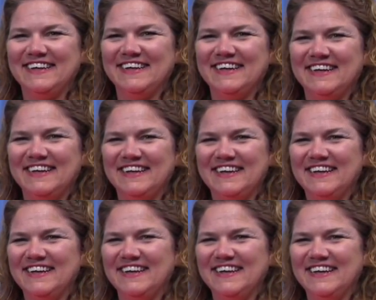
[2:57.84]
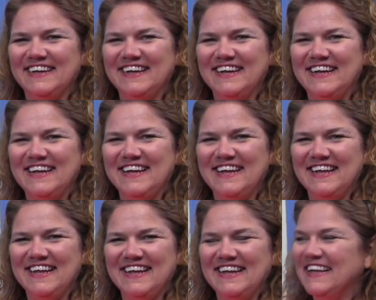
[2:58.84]

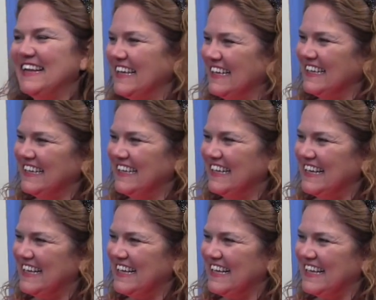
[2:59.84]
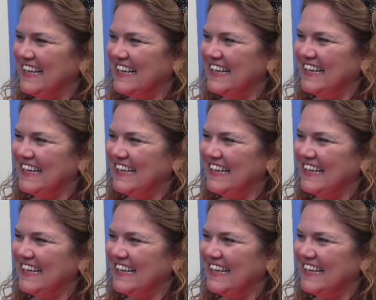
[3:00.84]
(not speaking)